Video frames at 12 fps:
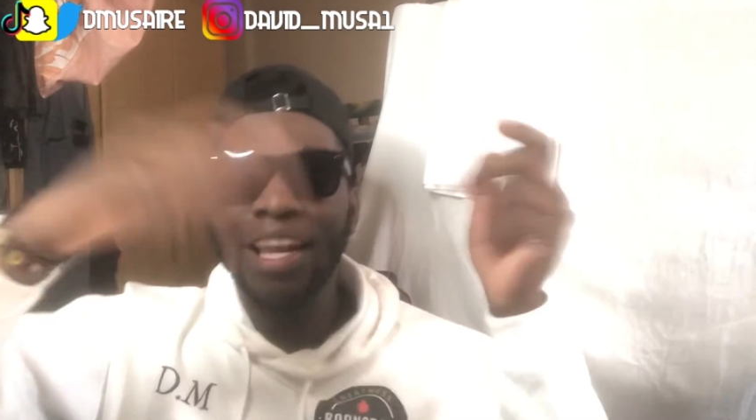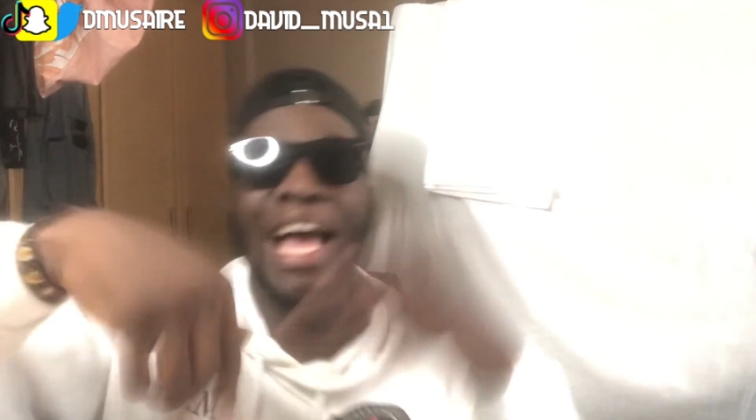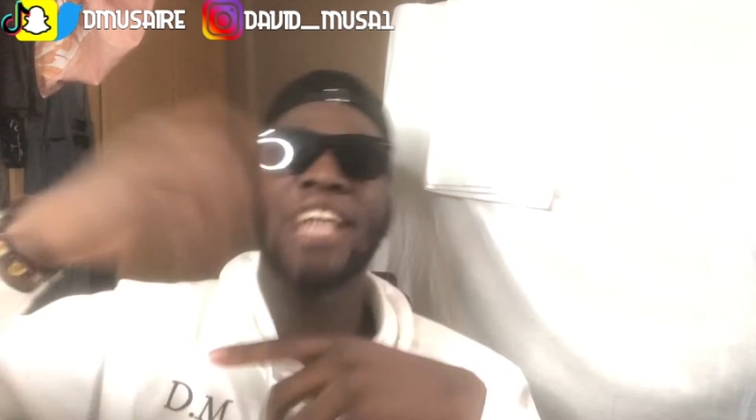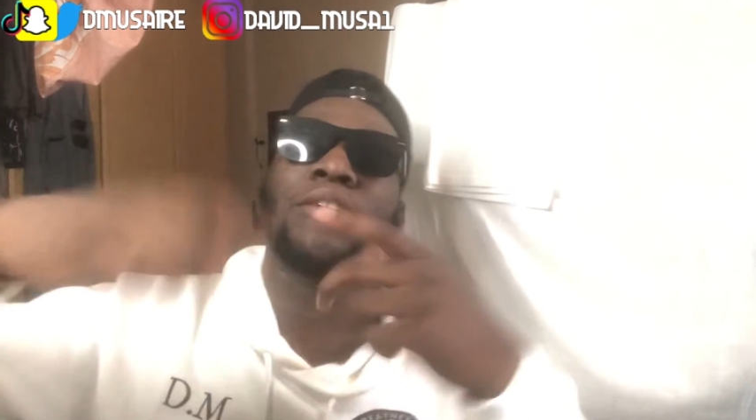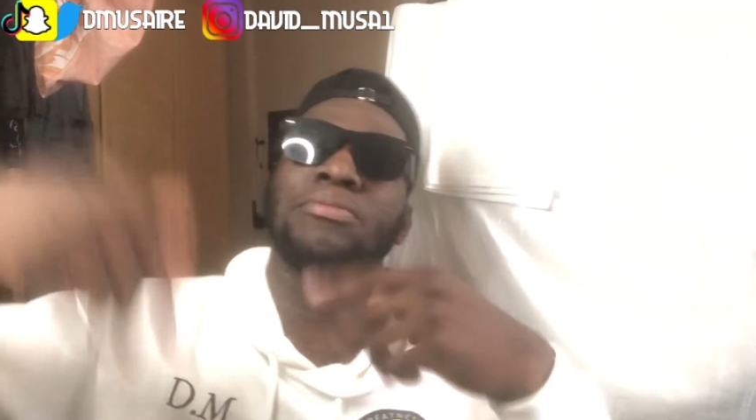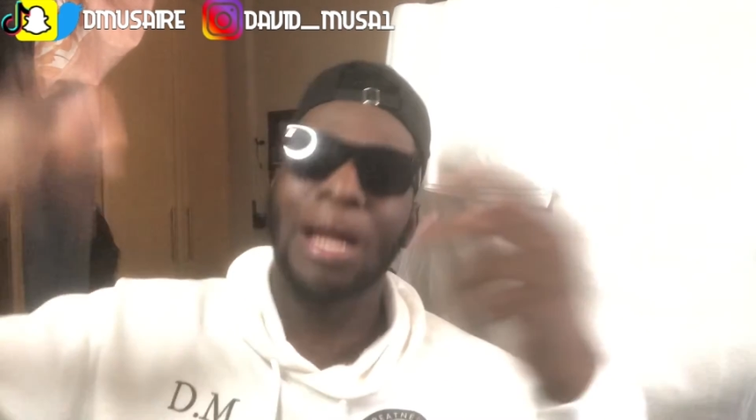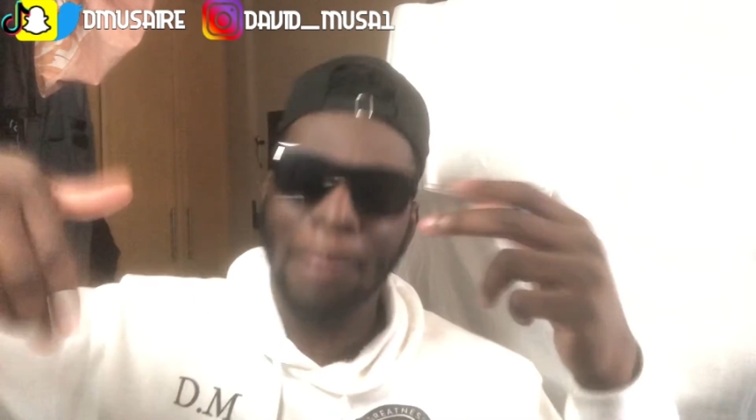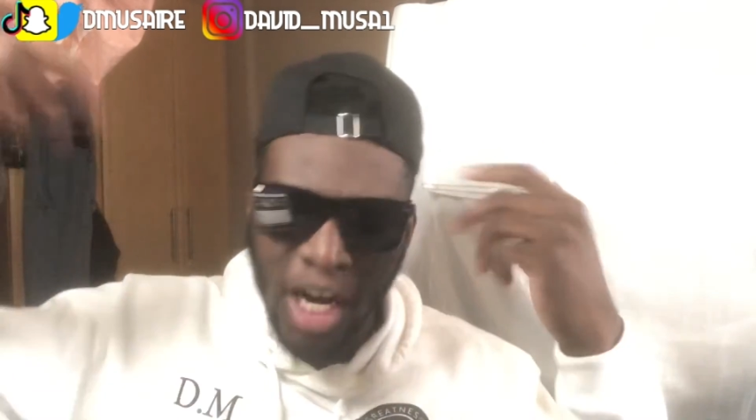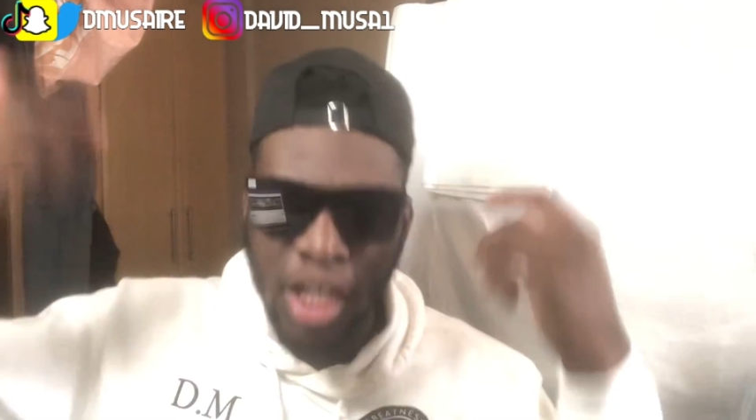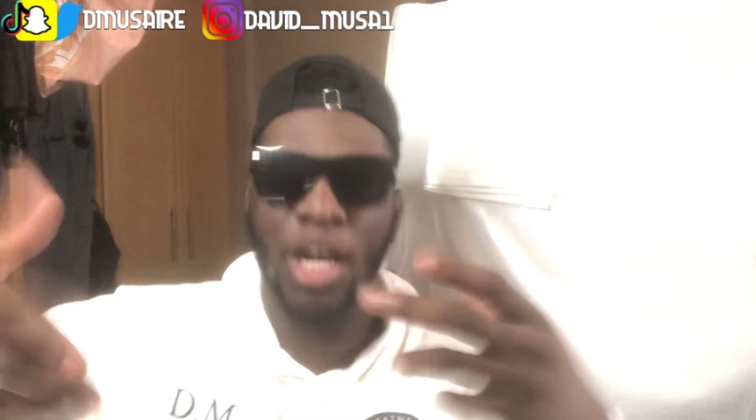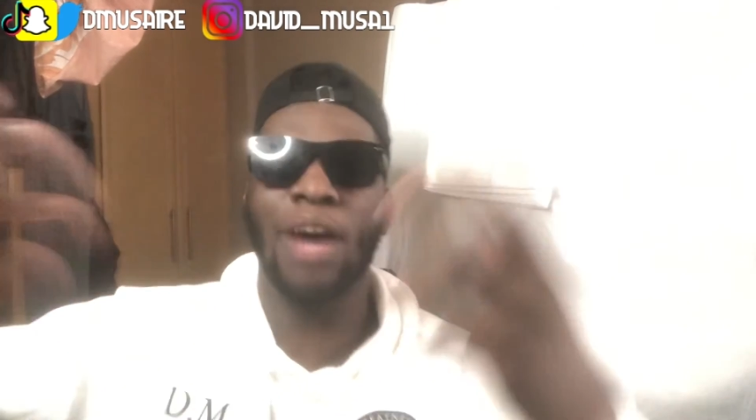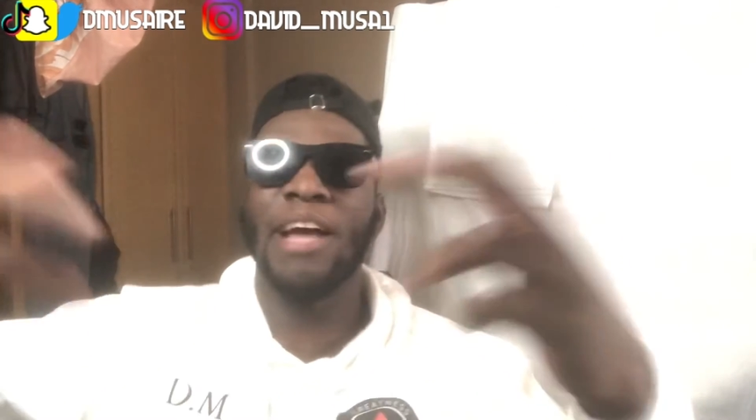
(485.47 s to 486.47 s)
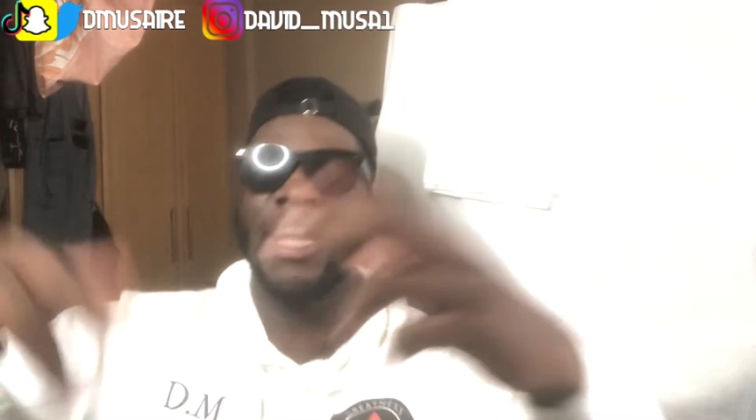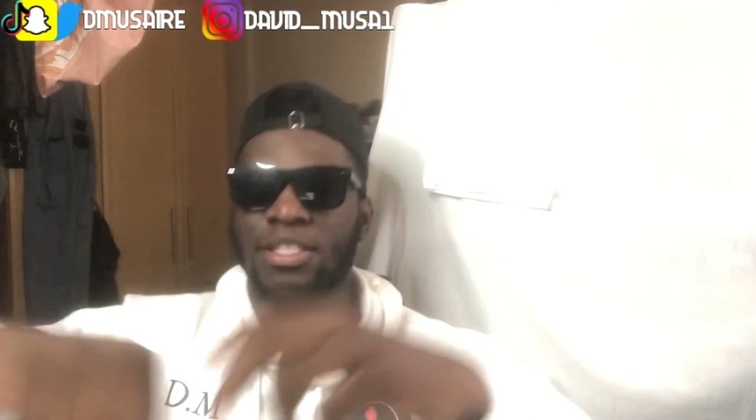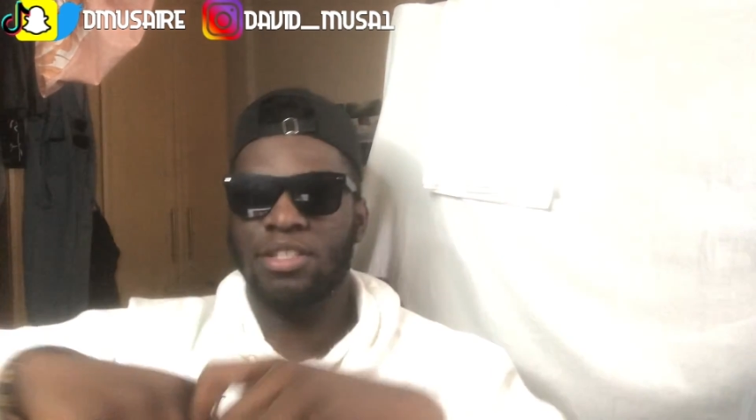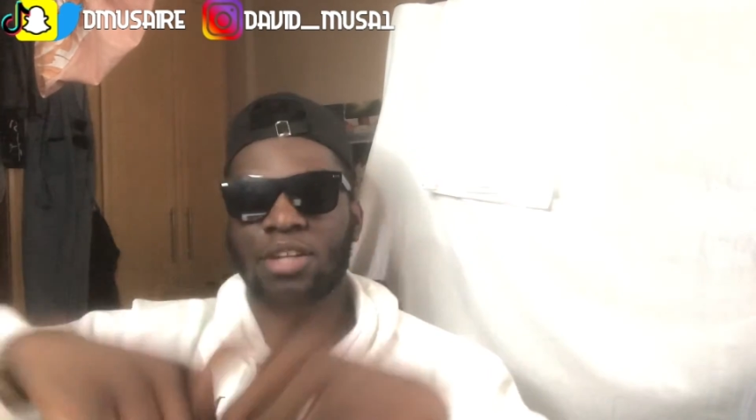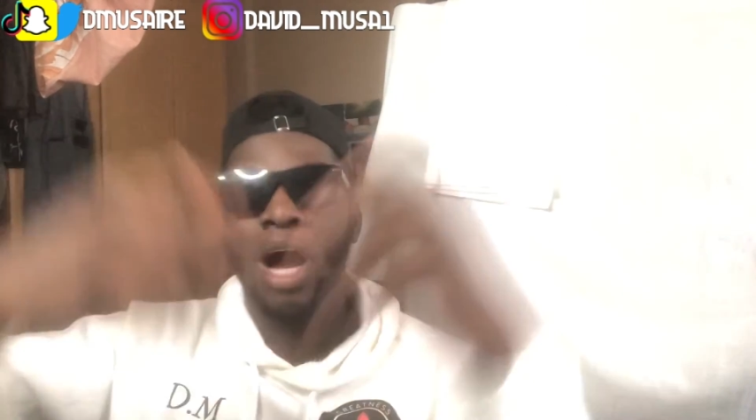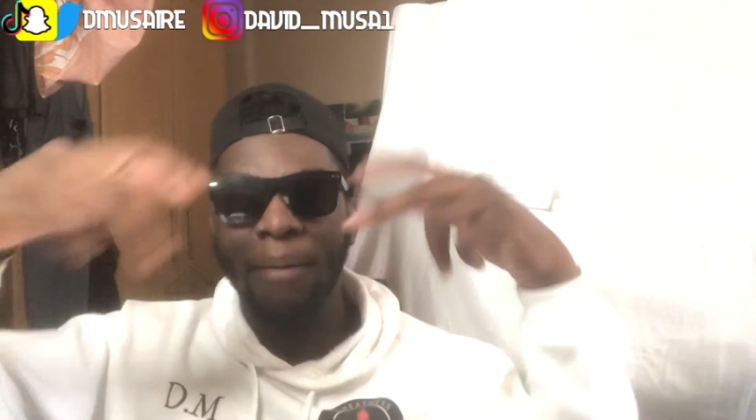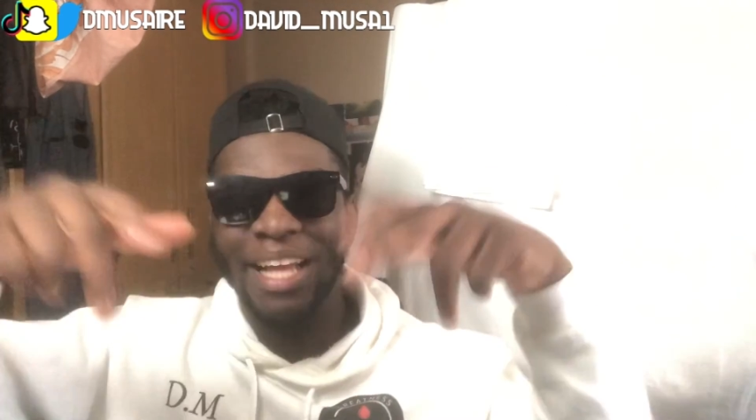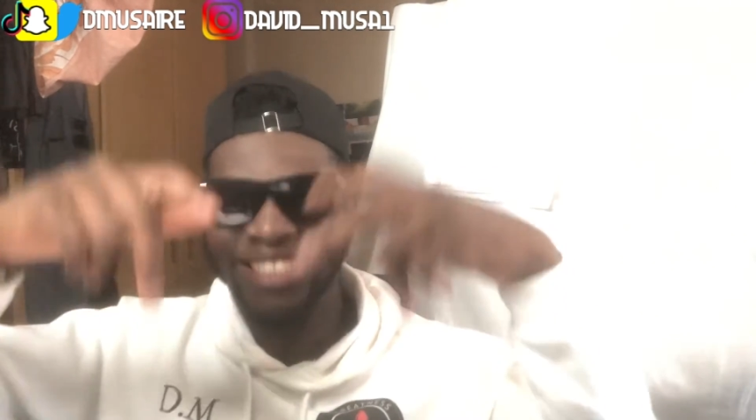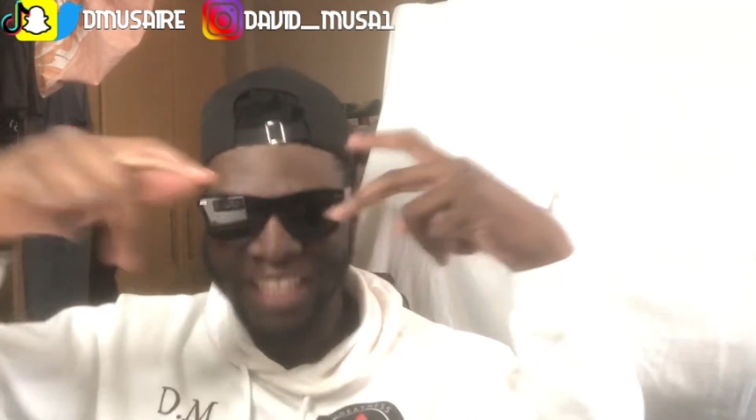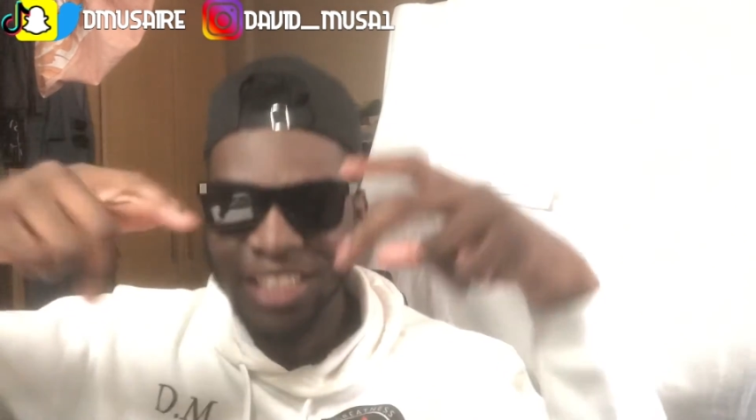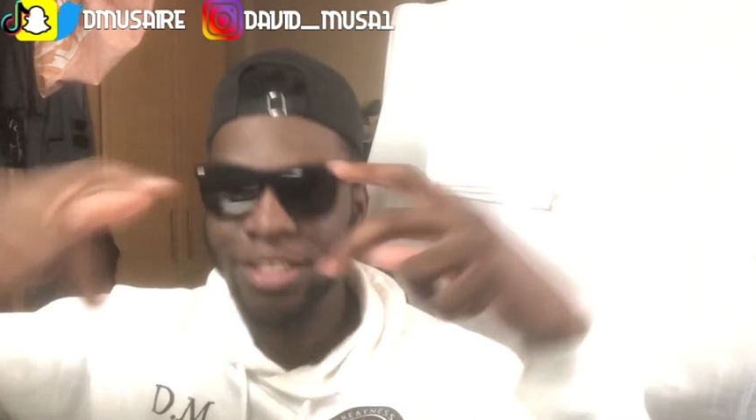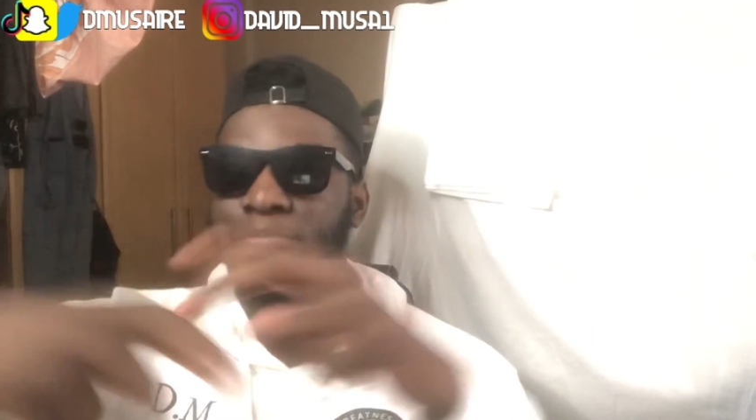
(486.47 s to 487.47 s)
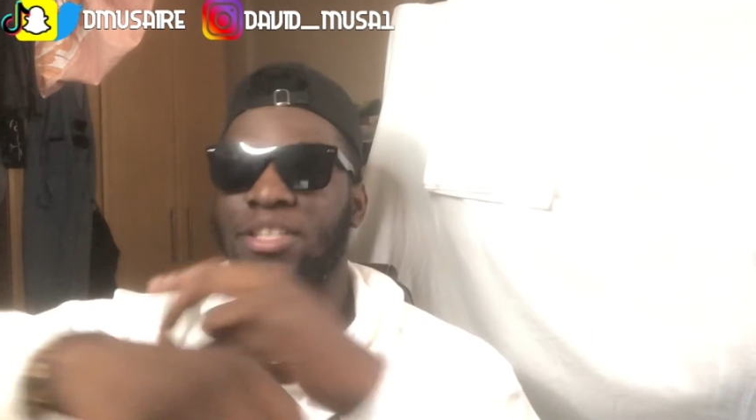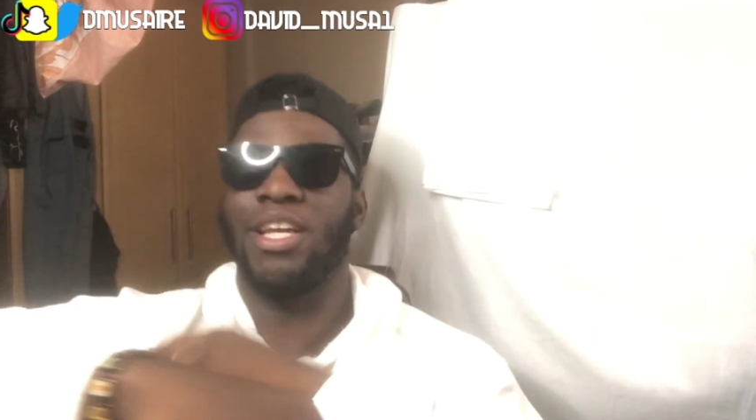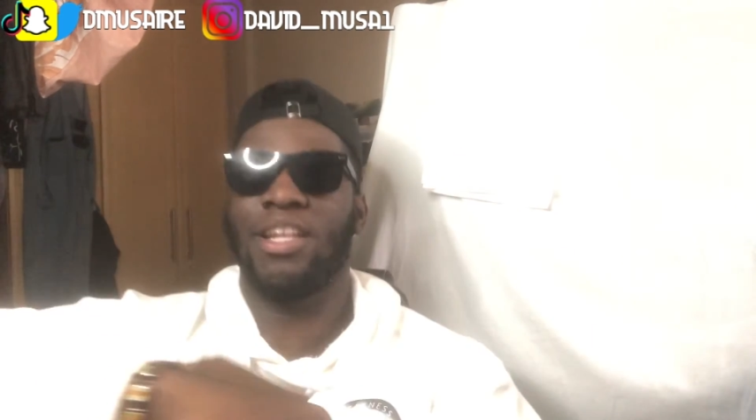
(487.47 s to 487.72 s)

like, subscribe, and comment. Comment, say something.